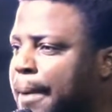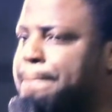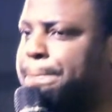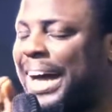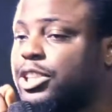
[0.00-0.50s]
a
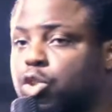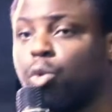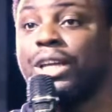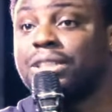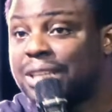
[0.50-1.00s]

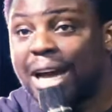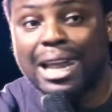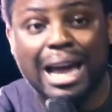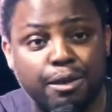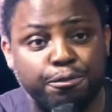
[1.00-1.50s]
battle in their
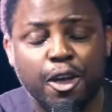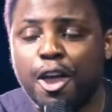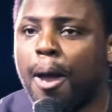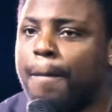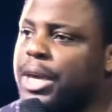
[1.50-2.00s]
life
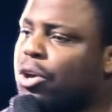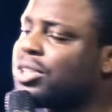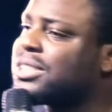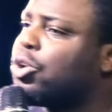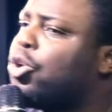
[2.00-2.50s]

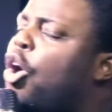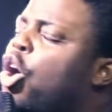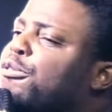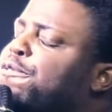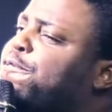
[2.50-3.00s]
because
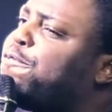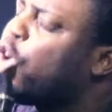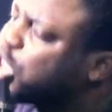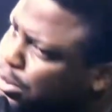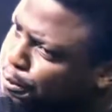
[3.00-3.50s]
God
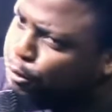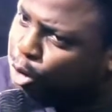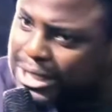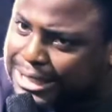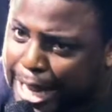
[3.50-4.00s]
fought
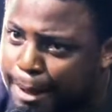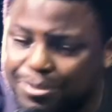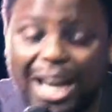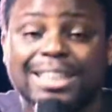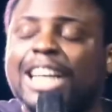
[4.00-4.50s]
for
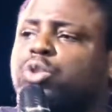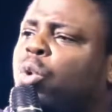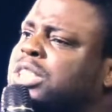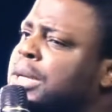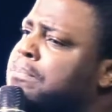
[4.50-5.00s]
them. That, that's
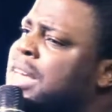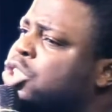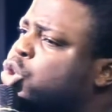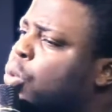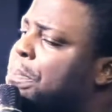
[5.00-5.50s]
what it
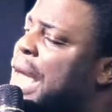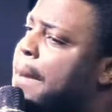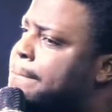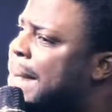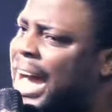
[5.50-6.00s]
means to be
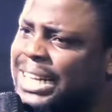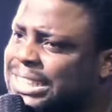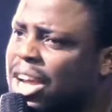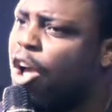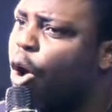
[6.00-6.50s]
a
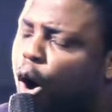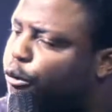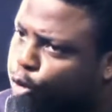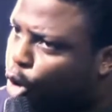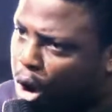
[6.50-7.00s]
man
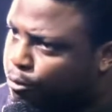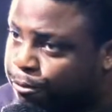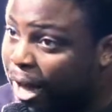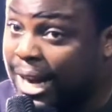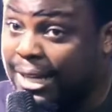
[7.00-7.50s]
of
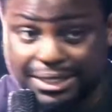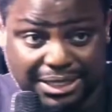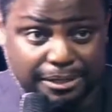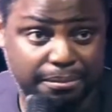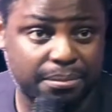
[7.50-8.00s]

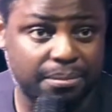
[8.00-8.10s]
covenant.